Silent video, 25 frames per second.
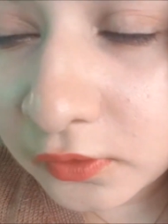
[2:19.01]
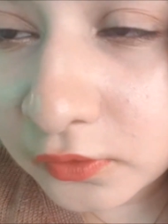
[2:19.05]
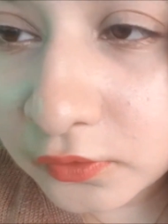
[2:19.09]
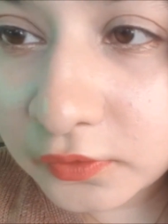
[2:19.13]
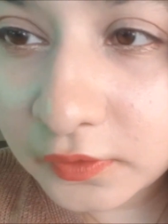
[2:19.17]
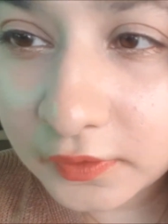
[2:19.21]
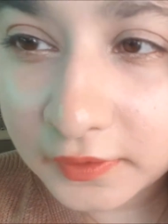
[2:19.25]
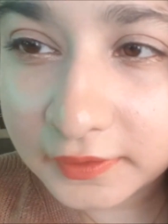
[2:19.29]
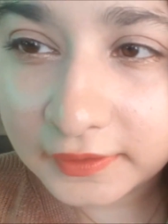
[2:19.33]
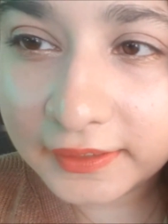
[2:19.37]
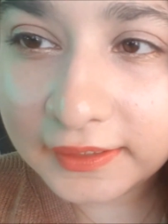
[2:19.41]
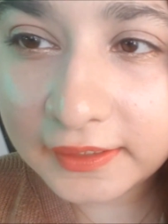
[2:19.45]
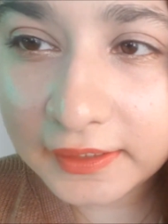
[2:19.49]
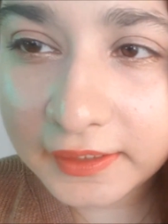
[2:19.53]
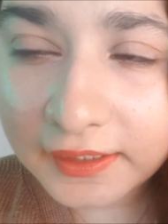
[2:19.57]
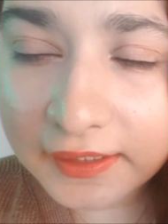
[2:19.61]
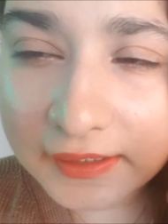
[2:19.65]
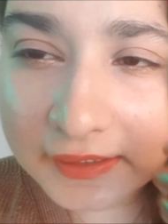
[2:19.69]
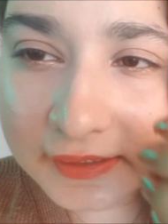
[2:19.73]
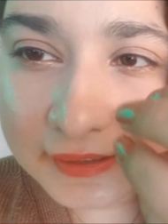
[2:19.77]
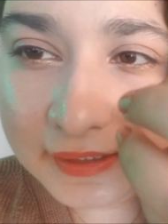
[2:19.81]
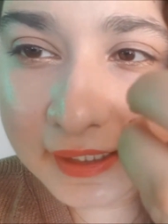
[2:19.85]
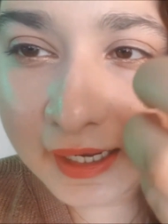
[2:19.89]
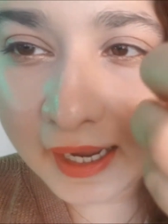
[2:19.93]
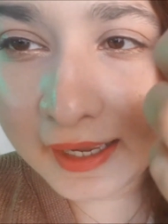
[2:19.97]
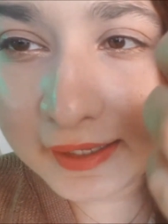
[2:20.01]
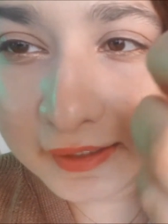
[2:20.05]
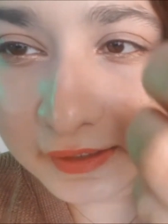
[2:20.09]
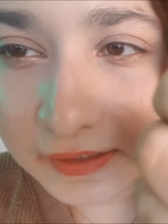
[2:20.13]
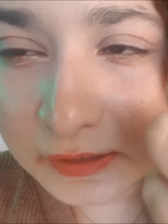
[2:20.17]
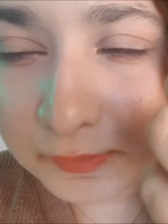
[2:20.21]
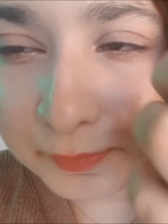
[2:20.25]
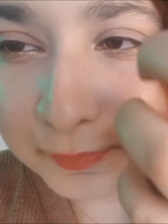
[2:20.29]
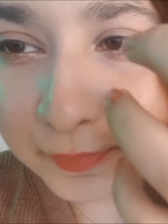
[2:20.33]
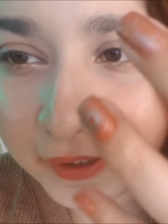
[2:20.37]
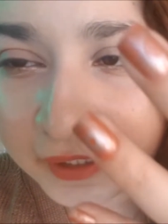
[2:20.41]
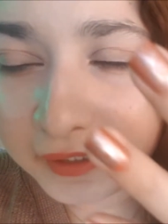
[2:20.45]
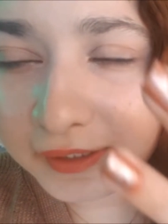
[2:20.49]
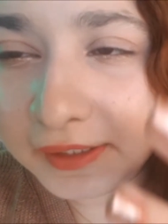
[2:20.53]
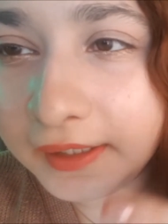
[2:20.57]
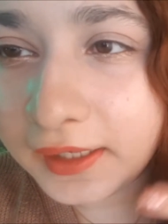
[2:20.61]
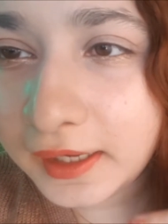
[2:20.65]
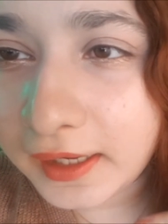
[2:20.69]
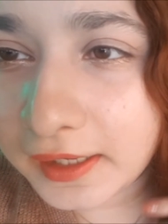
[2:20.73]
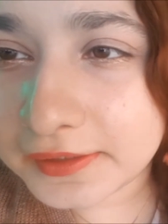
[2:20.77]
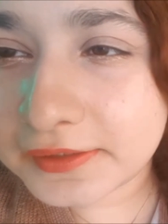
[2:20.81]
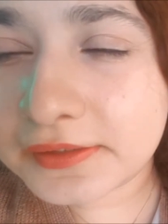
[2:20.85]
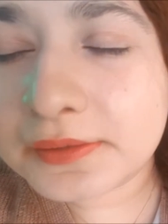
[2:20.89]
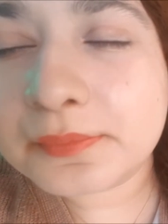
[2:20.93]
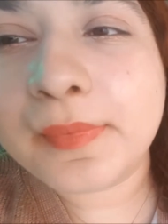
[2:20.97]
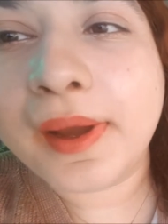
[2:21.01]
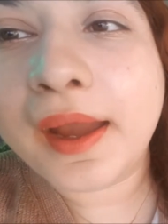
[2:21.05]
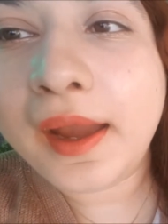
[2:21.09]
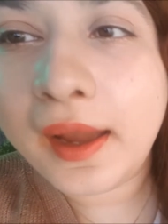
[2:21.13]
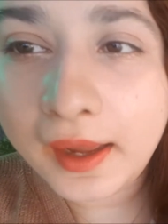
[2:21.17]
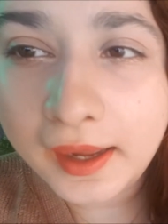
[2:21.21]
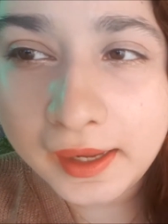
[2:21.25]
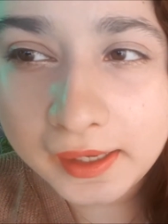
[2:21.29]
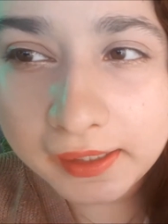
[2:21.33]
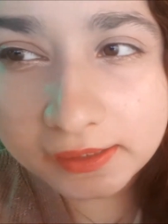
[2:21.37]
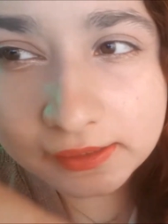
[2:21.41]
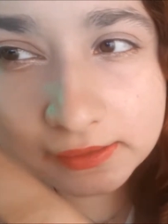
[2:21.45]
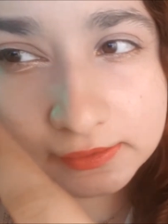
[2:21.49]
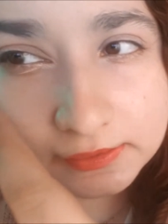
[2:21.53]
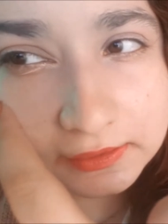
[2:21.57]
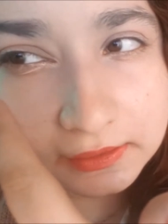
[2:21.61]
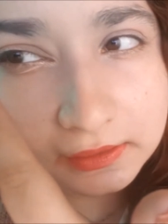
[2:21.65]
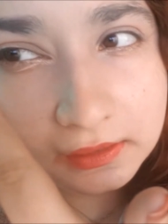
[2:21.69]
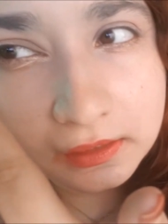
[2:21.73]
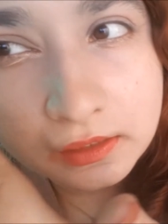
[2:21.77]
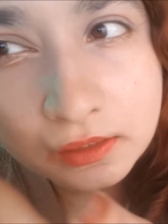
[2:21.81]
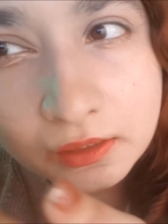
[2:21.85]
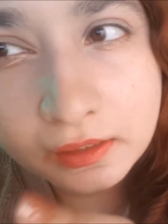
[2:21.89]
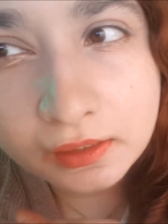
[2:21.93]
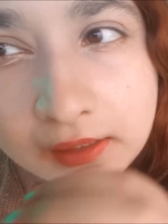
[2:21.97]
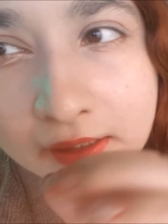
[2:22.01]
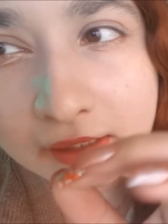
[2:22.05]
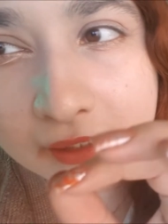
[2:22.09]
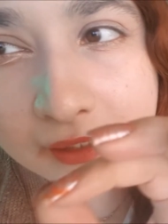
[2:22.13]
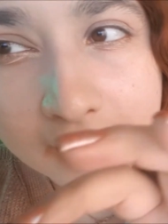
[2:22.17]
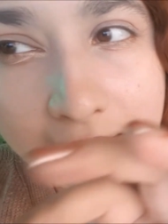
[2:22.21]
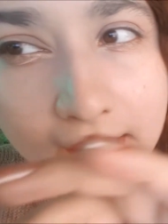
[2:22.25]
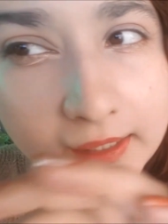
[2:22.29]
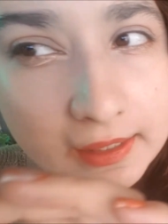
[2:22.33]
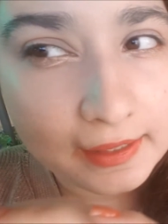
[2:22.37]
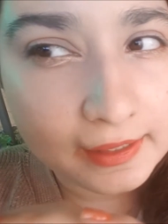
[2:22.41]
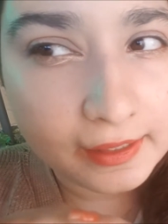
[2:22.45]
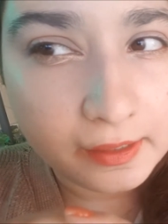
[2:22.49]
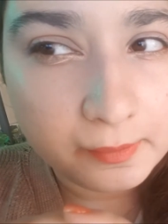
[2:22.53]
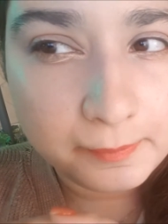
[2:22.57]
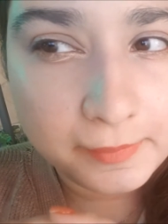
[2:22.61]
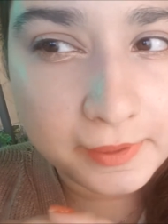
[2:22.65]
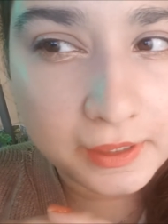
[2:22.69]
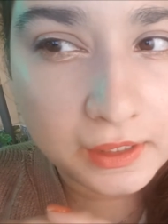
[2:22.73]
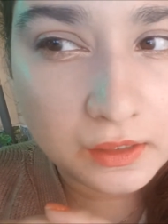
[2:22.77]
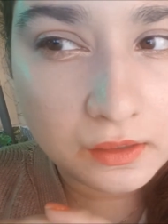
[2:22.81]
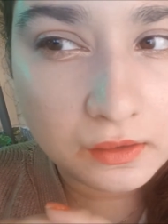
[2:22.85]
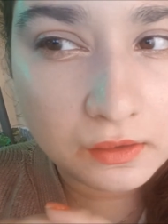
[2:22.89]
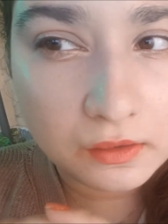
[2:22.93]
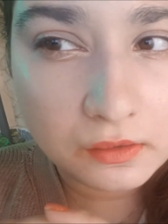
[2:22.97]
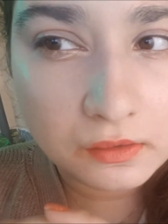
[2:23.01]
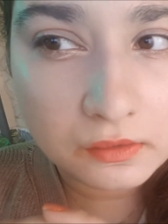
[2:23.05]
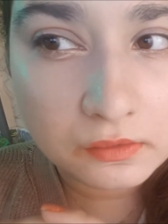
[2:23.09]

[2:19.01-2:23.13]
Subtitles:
so the glitter is kind of spreading under my eyes a little bit.